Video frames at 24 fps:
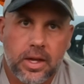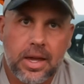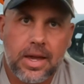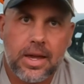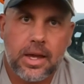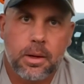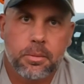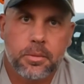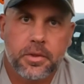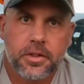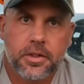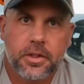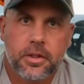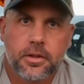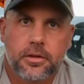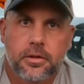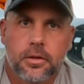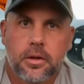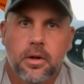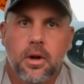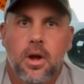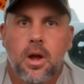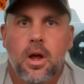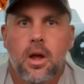cam
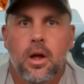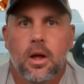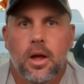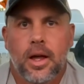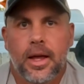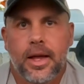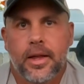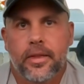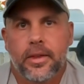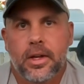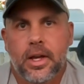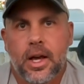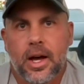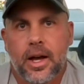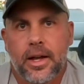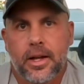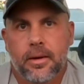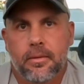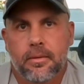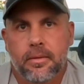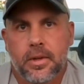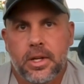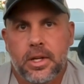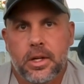sensor, and the
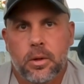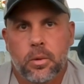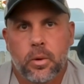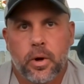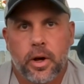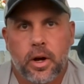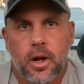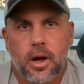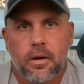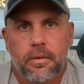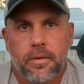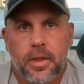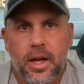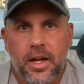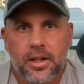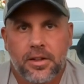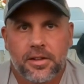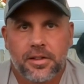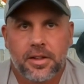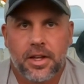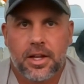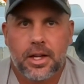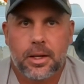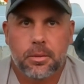IMV run off that
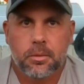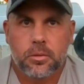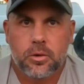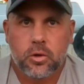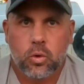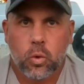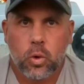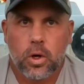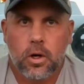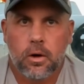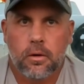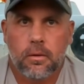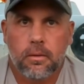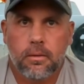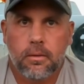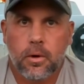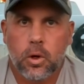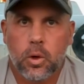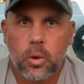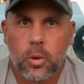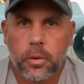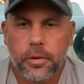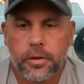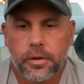same 12
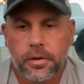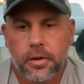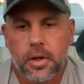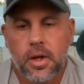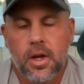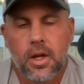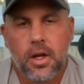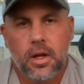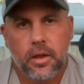volts.